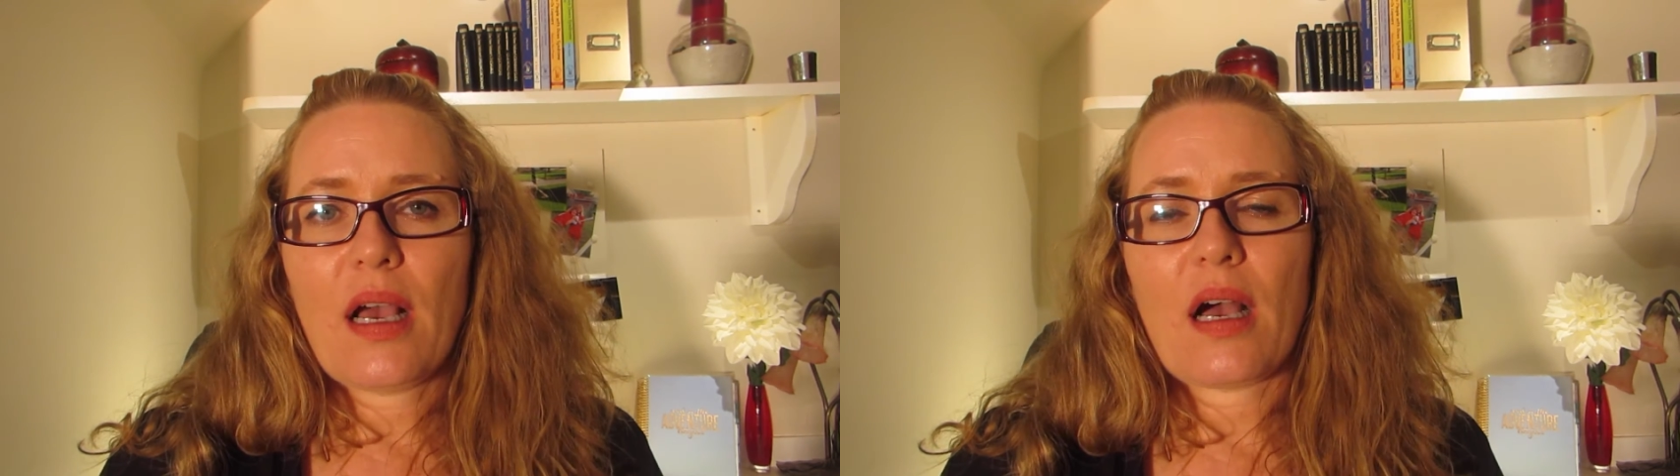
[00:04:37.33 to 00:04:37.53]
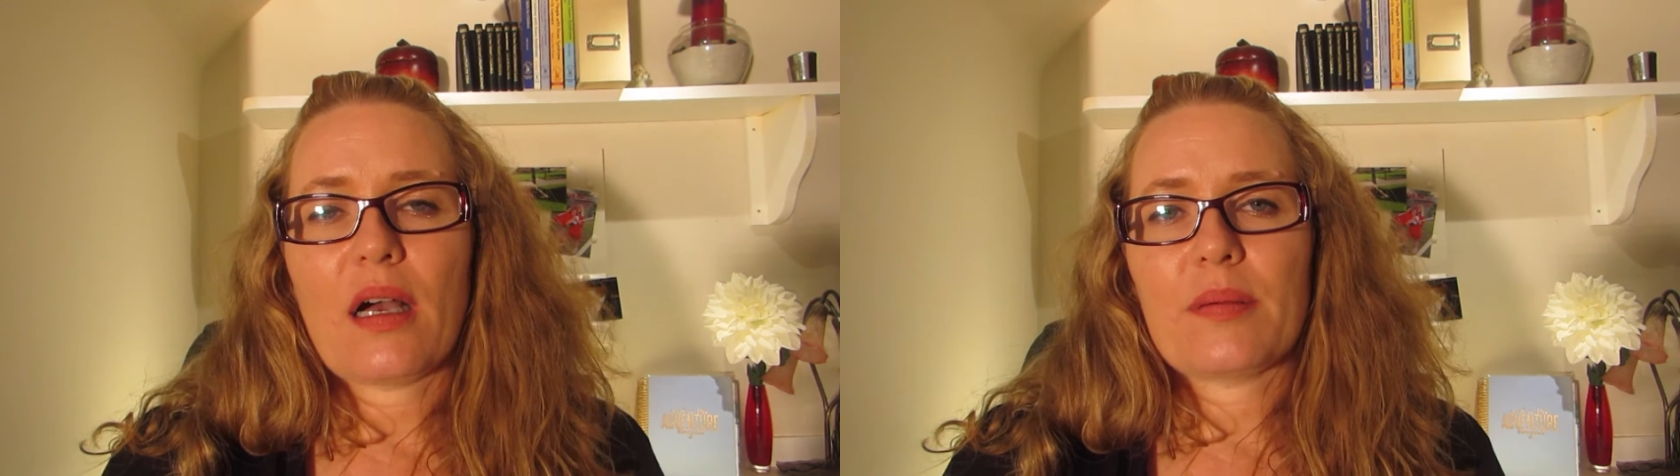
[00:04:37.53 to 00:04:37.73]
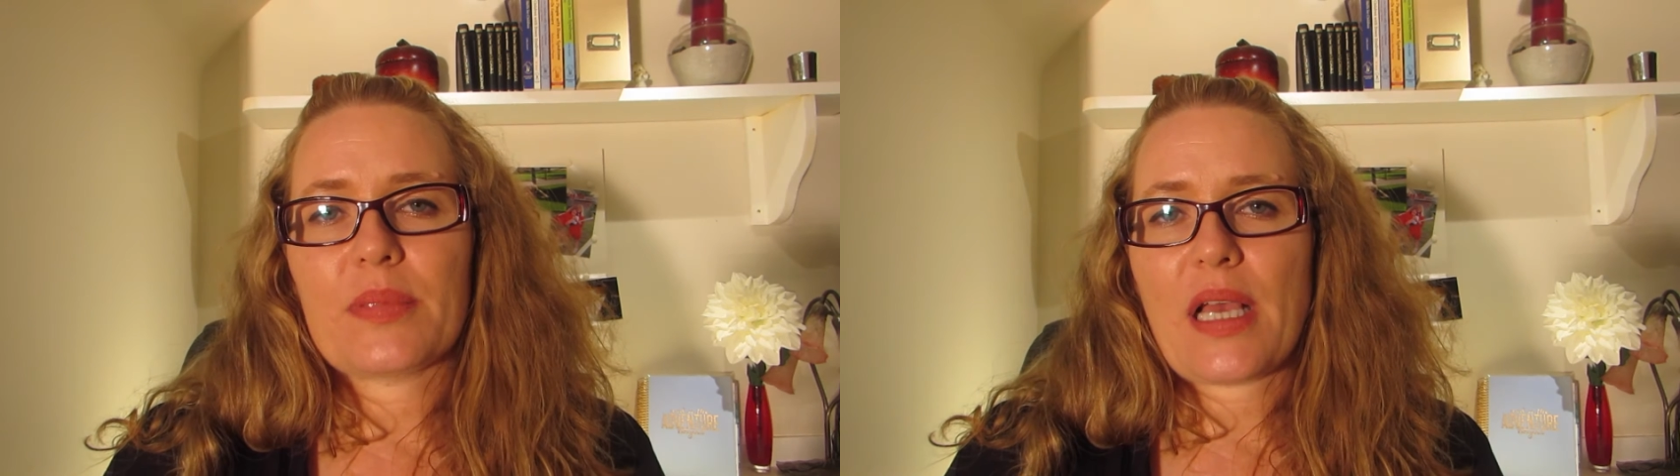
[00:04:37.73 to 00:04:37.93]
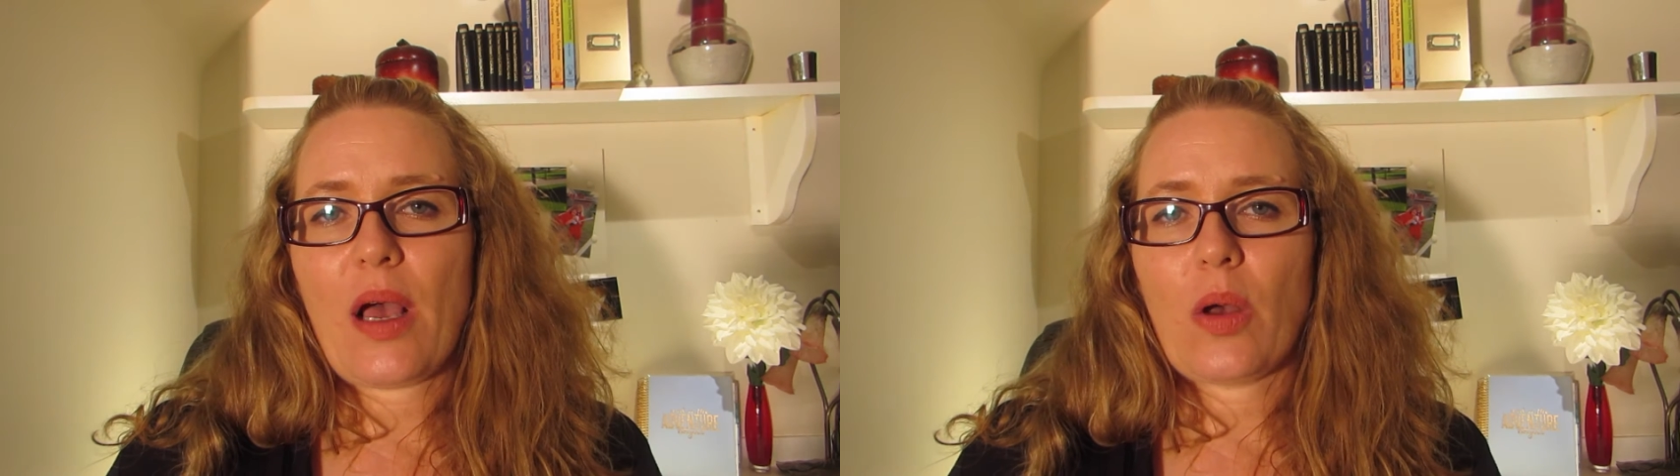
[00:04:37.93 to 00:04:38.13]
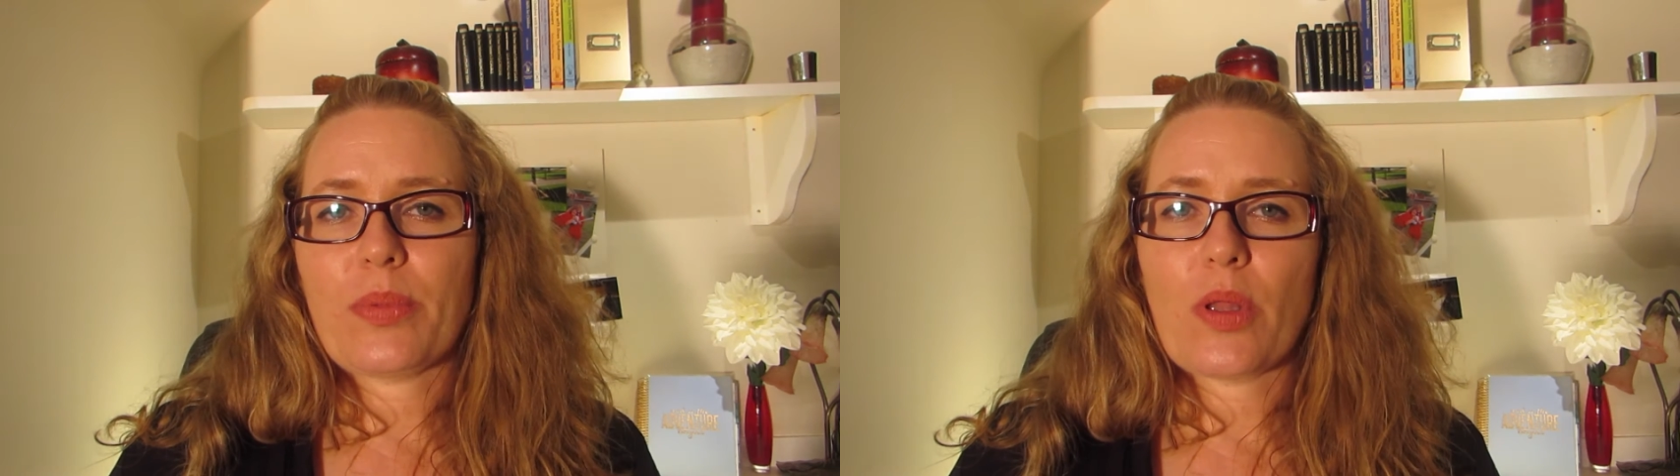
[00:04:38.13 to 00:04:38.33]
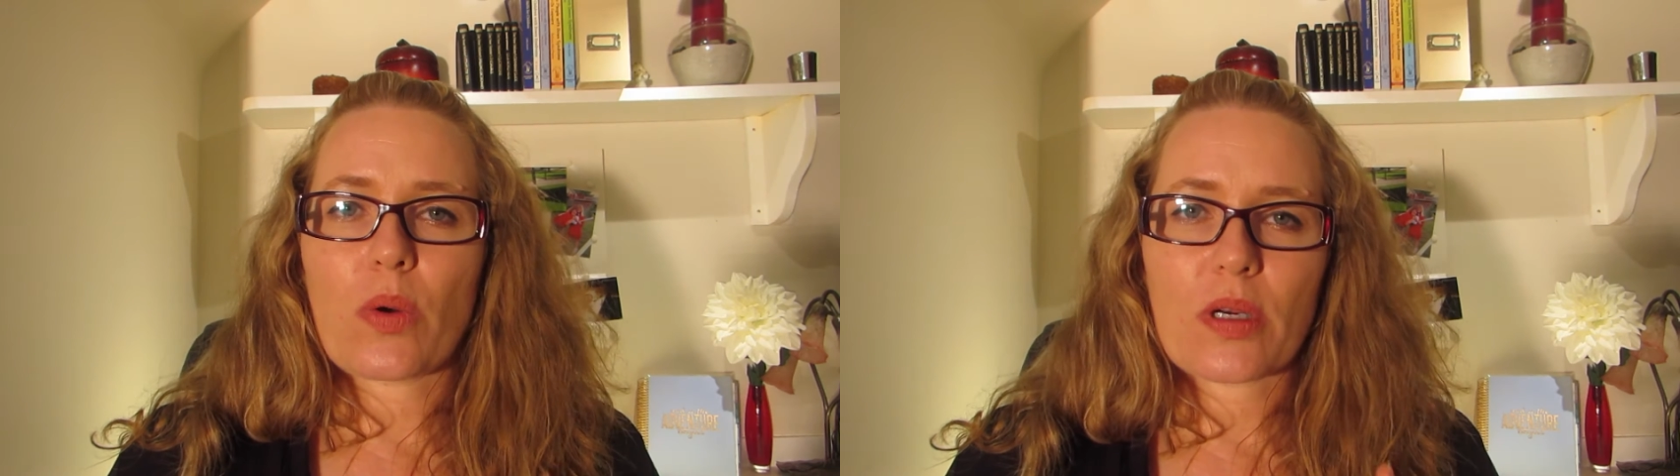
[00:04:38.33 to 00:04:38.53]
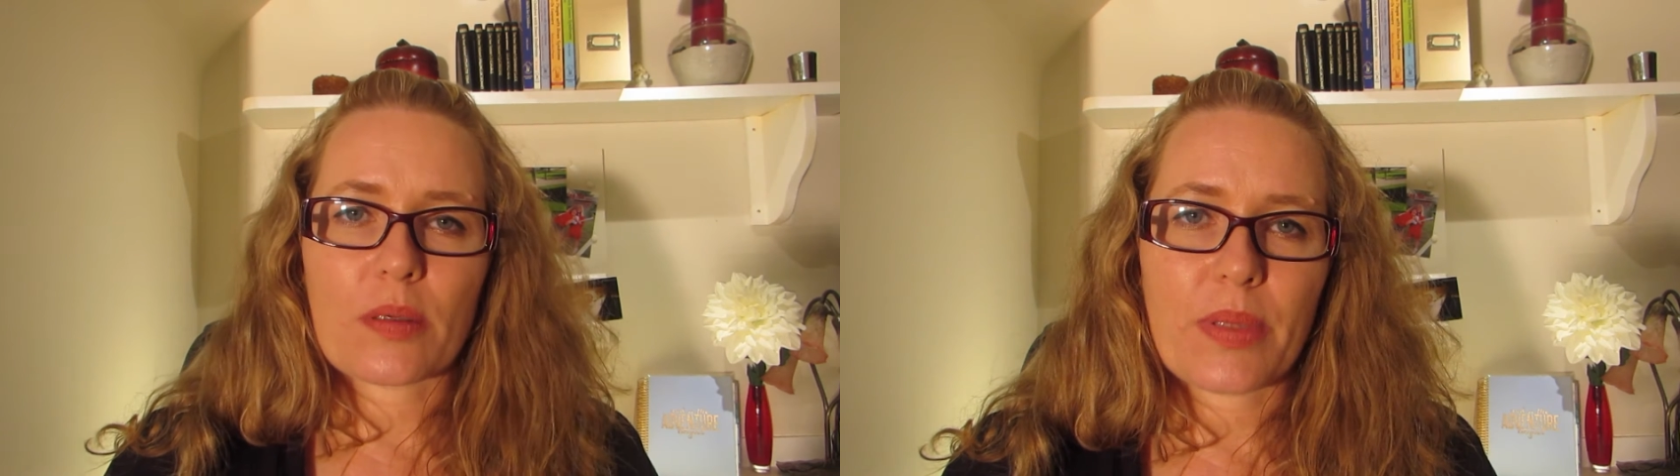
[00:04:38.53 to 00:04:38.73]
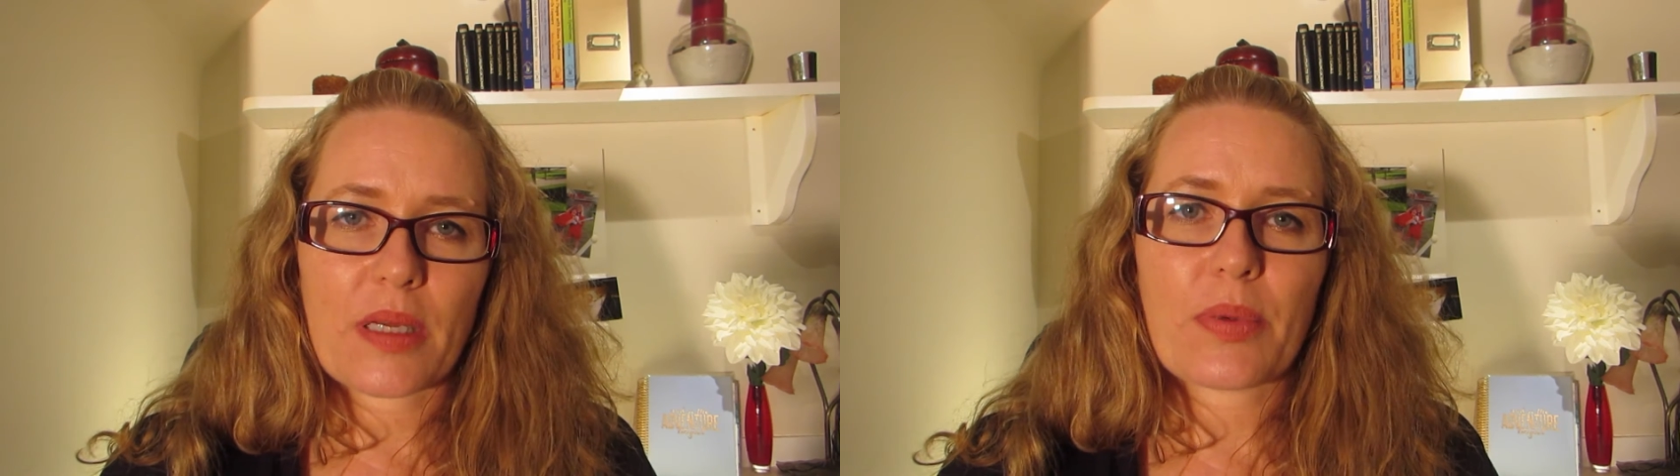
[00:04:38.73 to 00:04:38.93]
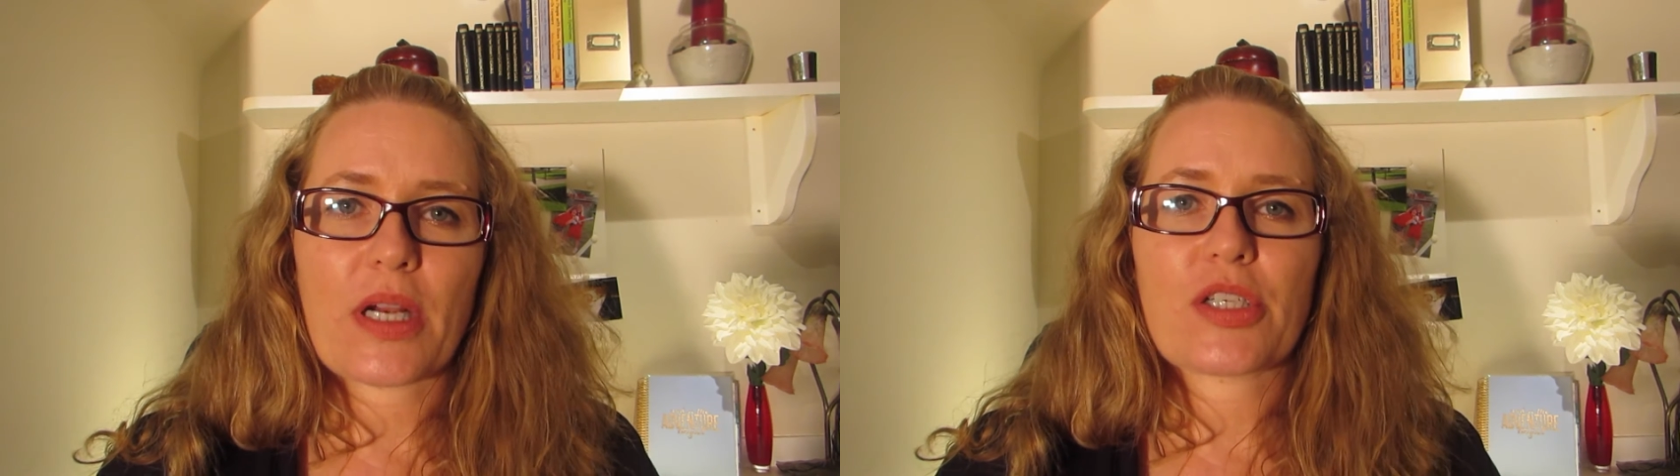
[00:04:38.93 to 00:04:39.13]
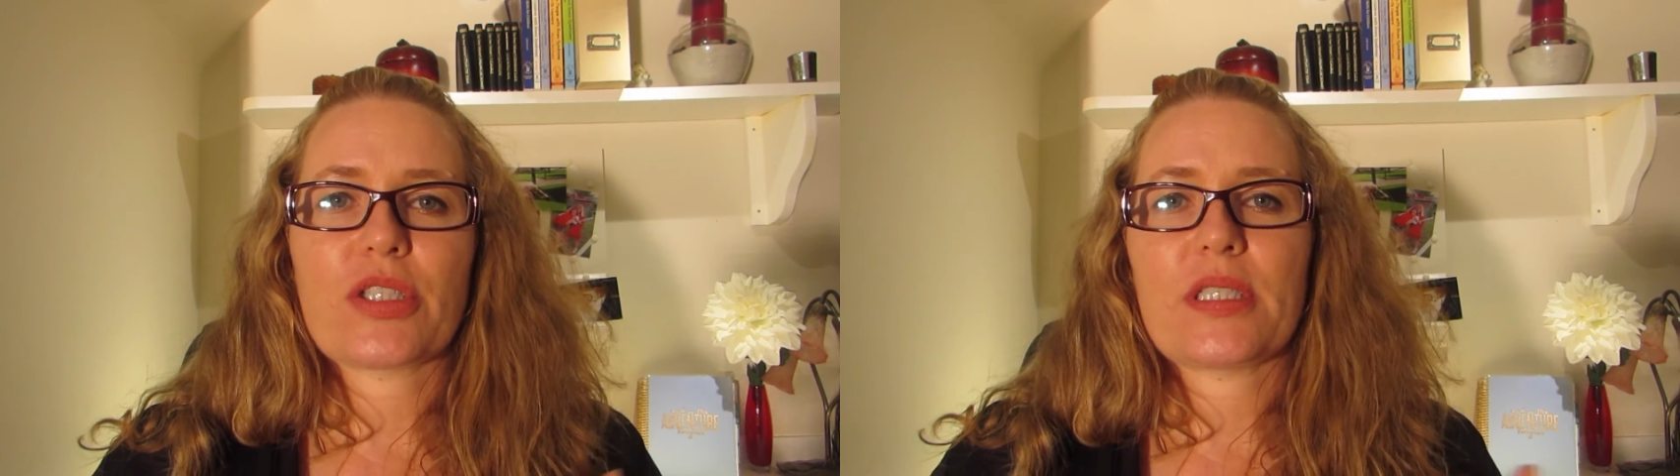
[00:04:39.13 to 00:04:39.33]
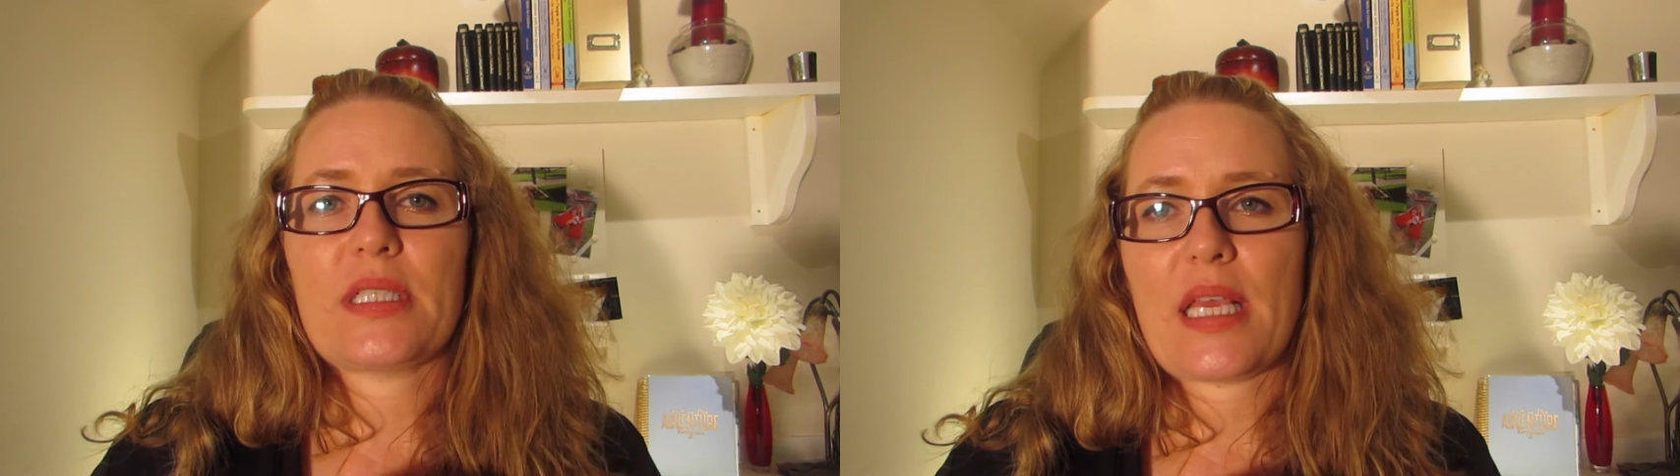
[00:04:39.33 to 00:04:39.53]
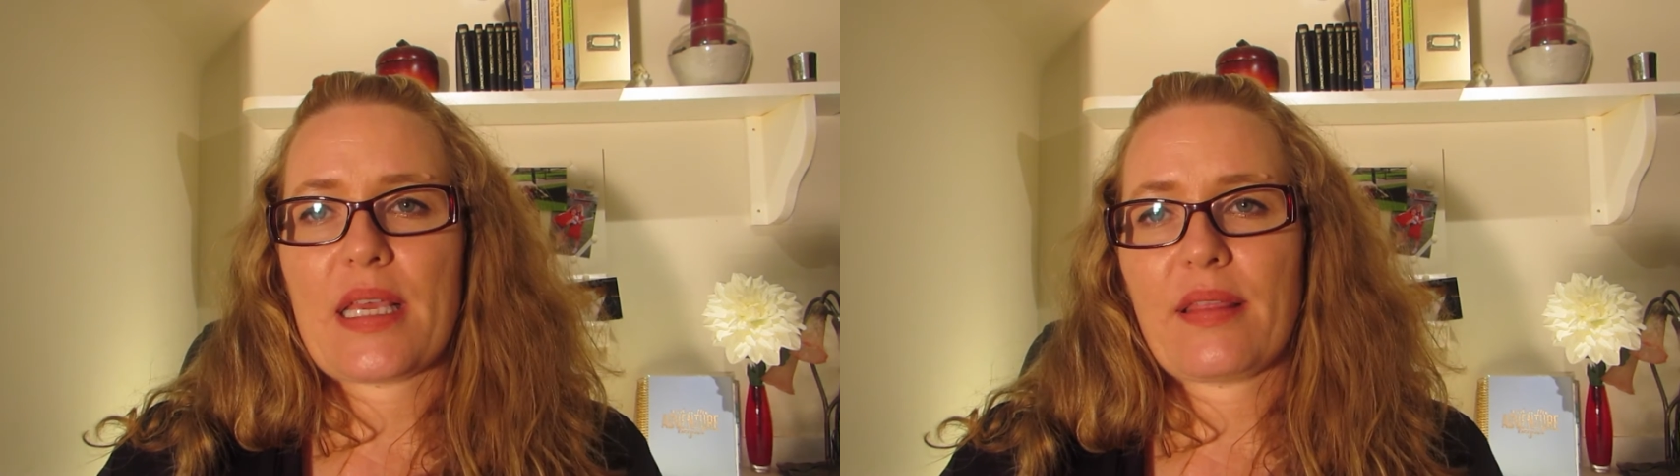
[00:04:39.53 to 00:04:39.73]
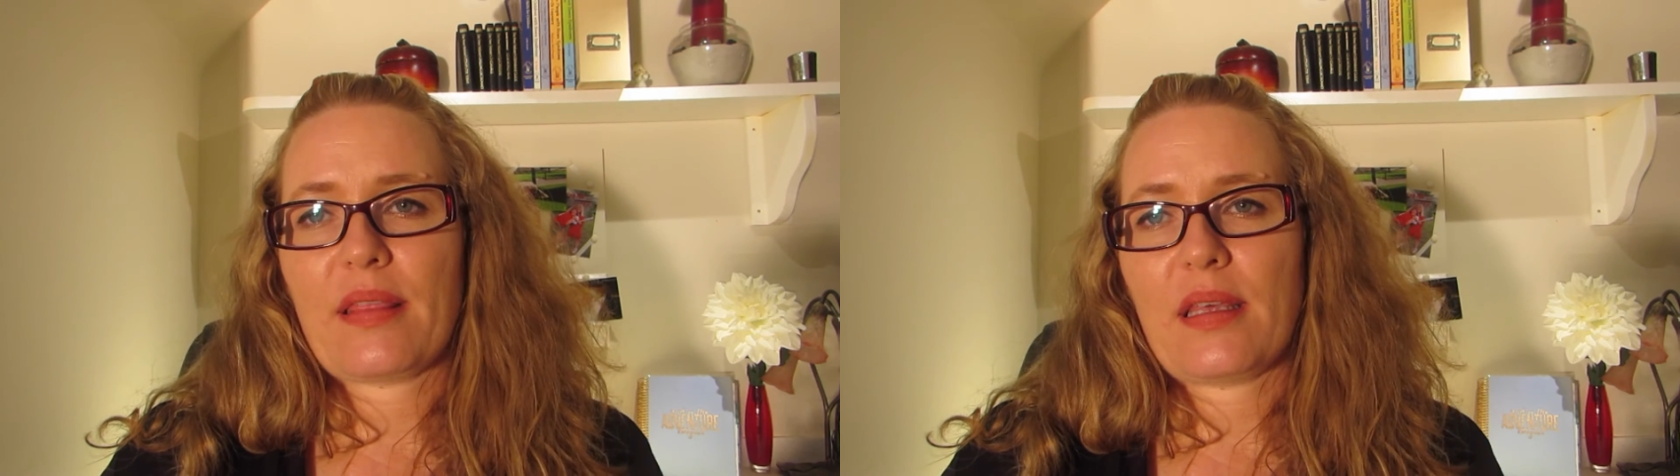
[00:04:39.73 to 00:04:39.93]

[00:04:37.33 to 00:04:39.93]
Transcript: to help lower her blood pressure, to take